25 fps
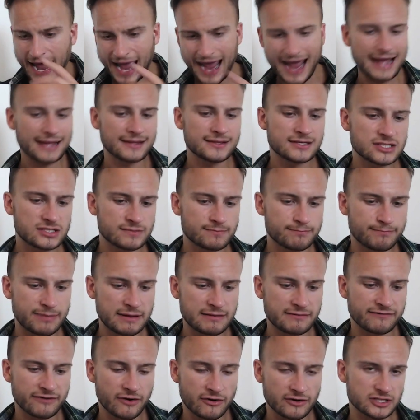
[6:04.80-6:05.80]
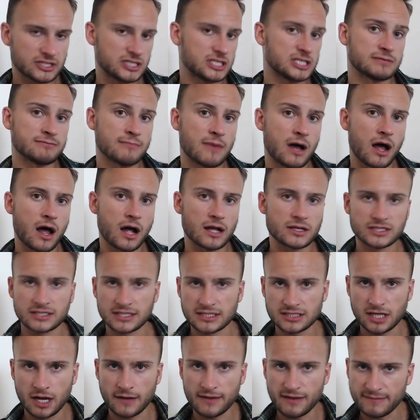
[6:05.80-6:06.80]
Anne's been very smart in the
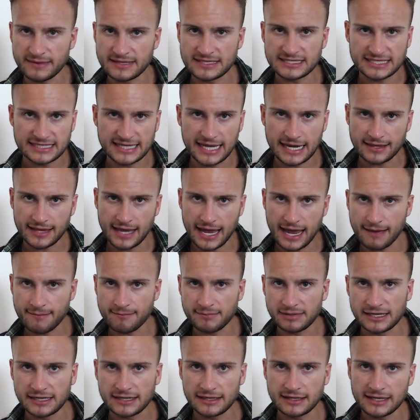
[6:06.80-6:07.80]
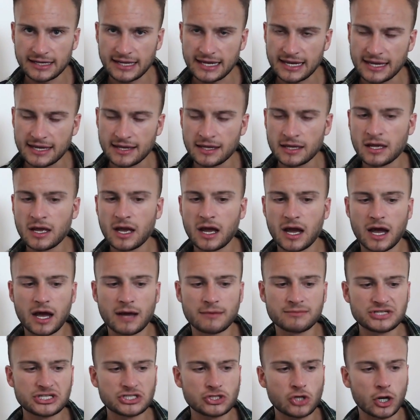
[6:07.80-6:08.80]
time they've been together, Anne Boleyn and he.
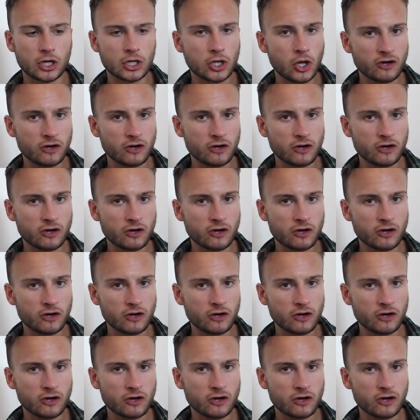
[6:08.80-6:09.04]
She's got a lot